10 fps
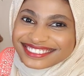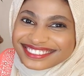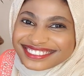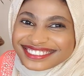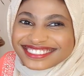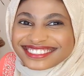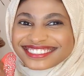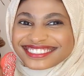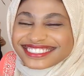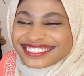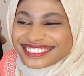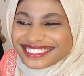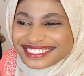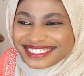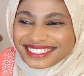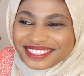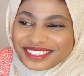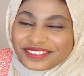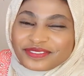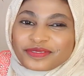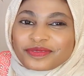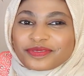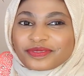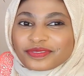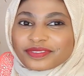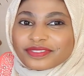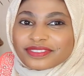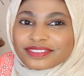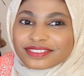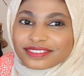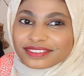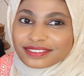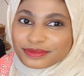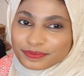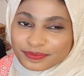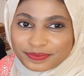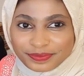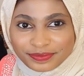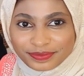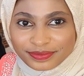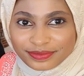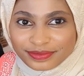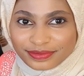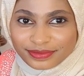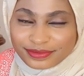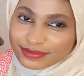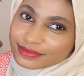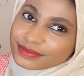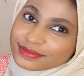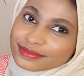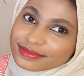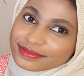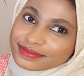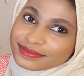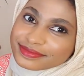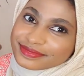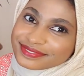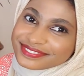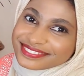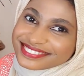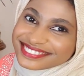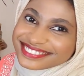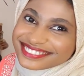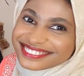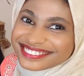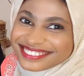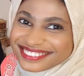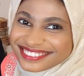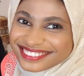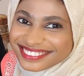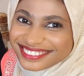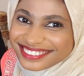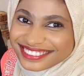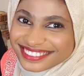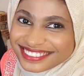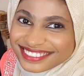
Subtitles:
[no speech]